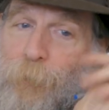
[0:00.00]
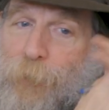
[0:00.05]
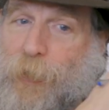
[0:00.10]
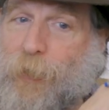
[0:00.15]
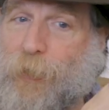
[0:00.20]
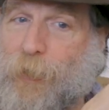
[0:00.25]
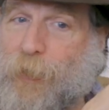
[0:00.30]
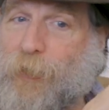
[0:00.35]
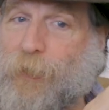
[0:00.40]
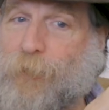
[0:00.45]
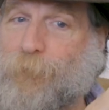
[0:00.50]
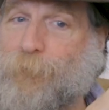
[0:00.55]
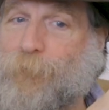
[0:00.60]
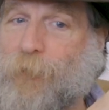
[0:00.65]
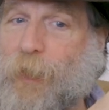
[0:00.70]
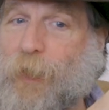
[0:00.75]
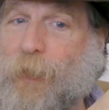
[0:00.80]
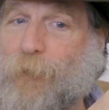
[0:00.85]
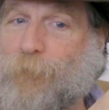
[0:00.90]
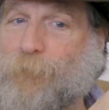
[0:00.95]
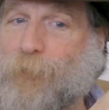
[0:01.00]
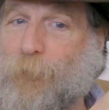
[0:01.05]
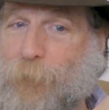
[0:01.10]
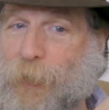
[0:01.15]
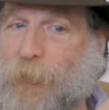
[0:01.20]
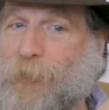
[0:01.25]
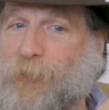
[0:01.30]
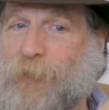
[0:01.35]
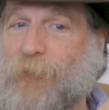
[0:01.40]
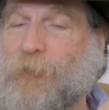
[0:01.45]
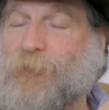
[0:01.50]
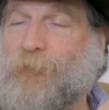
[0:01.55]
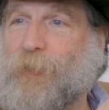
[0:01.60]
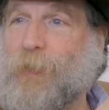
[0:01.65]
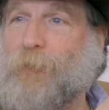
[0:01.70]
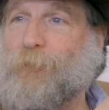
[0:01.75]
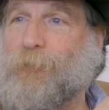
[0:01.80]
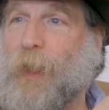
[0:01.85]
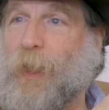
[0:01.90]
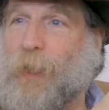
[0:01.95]
the period of, of the
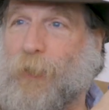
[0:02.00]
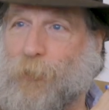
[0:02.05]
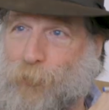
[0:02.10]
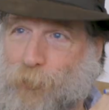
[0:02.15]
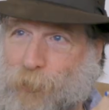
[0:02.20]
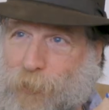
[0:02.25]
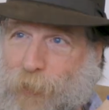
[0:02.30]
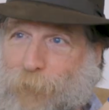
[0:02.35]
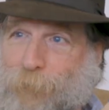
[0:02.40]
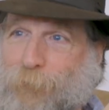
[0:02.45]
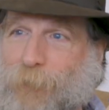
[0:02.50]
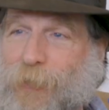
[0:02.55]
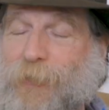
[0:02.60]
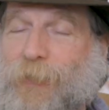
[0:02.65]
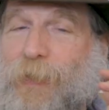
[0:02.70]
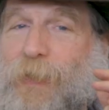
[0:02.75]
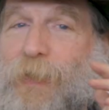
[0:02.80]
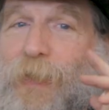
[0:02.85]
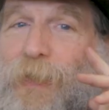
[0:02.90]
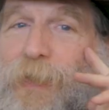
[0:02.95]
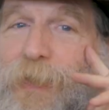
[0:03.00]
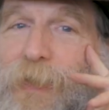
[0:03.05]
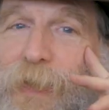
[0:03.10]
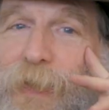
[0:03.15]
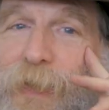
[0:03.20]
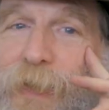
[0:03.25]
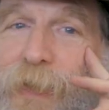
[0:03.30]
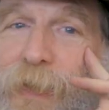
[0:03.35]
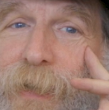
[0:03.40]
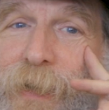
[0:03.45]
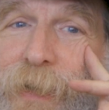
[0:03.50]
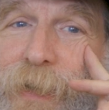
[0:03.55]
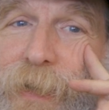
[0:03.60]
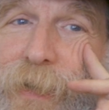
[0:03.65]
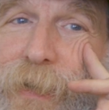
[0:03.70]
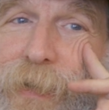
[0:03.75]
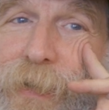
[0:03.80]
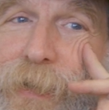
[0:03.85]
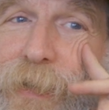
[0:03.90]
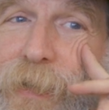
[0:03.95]
presidency of Donald Trump and the, uh,
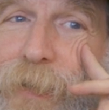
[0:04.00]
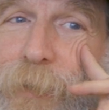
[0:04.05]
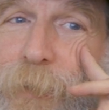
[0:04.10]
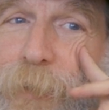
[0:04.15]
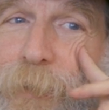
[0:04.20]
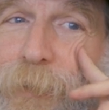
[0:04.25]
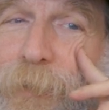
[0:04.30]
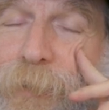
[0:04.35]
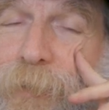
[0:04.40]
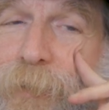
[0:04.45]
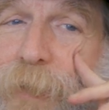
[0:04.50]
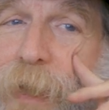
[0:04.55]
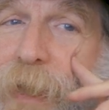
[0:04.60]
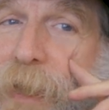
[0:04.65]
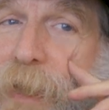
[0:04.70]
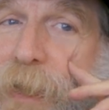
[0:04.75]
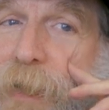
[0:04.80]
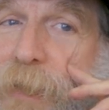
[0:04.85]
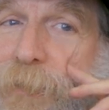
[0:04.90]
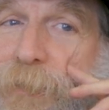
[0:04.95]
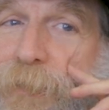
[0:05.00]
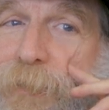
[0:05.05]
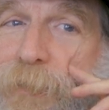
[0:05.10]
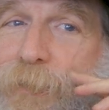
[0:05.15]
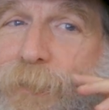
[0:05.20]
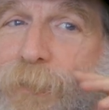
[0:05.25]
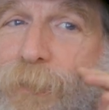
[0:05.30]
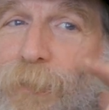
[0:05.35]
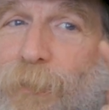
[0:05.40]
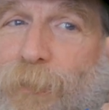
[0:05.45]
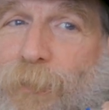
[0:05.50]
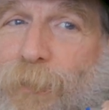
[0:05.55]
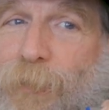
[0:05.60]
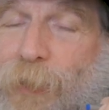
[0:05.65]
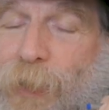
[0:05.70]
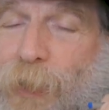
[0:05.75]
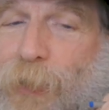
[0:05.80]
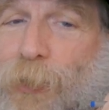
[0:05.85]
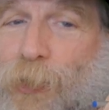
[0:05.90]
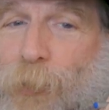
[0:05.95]
you know, uh,
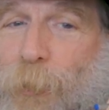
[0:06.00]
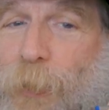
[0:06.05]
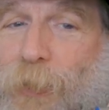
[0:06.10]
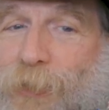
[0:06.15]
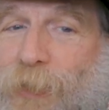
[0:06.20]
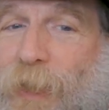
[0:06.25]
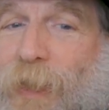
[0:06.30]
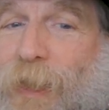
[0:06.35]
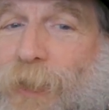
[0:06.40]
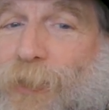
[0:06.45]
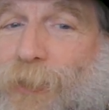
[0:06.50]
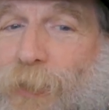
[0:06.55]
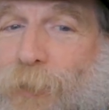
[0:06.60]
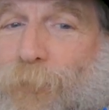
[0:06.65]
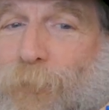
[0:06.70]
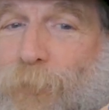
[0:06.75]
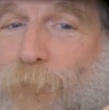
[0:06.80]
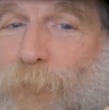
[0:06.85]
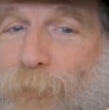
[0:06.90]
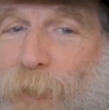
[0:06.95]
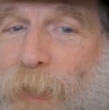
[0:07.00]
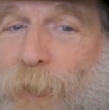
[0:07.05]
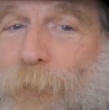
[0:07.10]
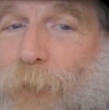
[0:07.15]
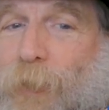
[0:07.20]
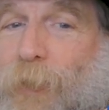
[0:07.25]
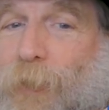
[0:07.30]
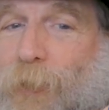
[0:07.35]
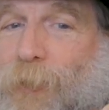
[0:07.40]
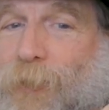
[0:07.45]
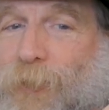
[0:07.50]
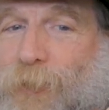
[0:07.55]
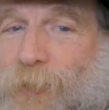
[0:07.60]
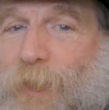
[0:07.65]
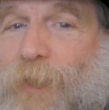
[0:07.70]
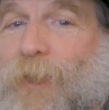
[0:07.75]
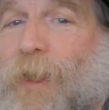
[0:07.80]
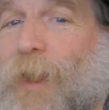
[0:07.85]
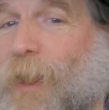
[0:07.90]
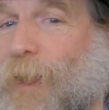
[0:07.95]
huge percentage of people who
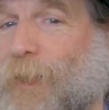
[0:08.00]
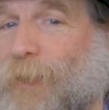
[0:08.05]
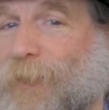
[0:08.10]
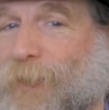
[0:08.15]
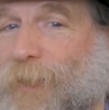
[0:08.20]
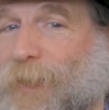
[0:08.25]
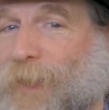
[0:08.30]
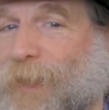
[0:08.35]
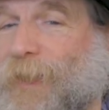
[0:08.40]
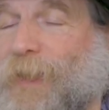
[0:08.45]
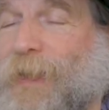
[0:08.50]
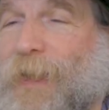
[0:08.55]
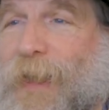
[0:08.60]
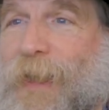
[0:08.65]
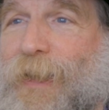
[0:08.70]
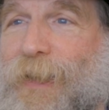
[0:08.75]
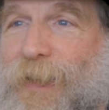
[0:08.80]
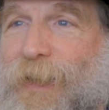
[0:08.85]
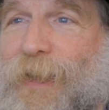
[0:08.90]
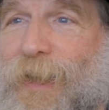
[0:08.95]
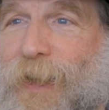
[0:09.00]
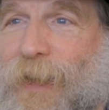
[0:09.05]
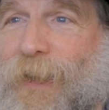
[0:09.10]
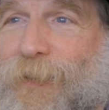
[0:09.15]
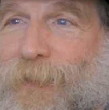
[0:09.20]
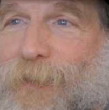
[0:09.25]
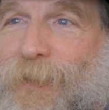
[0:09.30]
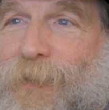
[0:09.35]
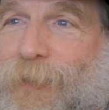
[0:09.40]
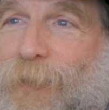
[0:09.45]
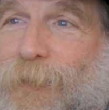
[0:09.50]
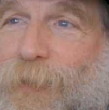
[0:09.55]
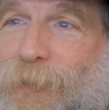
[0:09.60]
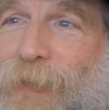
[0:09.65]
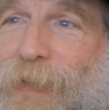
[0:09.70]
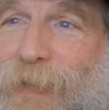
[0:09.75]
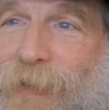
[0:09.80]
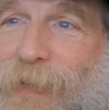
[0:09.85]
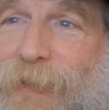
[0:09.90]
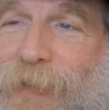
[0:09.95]
still adhere to,
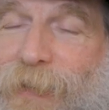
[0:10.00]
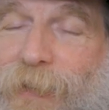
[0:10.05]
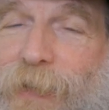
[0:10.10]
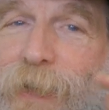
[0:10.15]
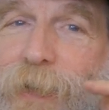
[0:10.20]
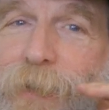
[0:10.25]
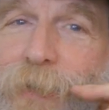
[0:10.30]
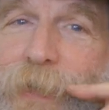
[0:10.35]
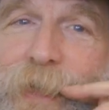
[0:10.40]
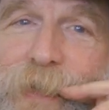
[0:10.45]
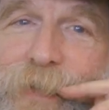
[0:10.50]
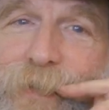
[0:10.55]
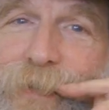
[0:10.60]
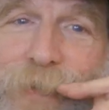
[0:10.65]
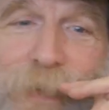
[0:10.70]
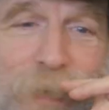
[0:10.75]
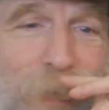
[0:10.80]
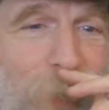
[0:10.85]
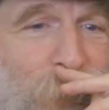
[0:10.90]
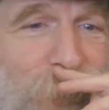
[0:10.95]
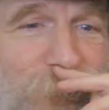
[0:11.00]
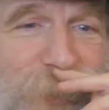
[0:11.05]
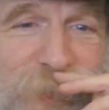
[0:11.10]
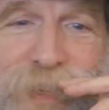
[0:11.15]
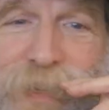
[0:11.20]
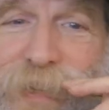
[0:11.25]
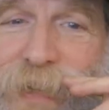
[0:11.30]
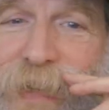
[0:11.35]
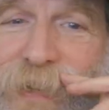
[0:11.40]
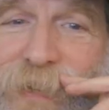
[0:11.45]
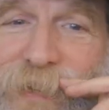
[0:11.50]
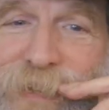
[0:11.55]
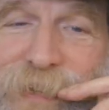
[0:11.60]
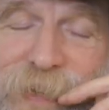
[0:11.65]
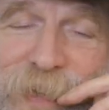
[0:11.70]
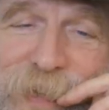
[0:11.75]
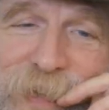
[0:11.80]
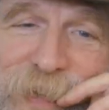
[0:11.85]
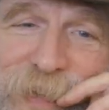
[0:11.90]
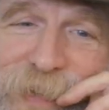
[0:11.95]
uh, you know, the, the notion
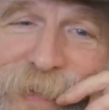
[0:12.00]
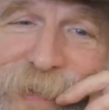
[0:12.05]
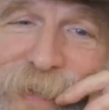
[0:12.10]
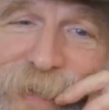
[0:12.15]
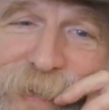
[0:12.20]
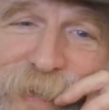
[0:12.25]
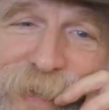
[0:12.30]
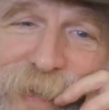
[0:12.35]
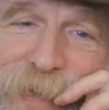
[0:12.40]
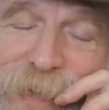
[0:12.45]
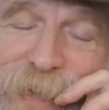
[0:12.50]
that.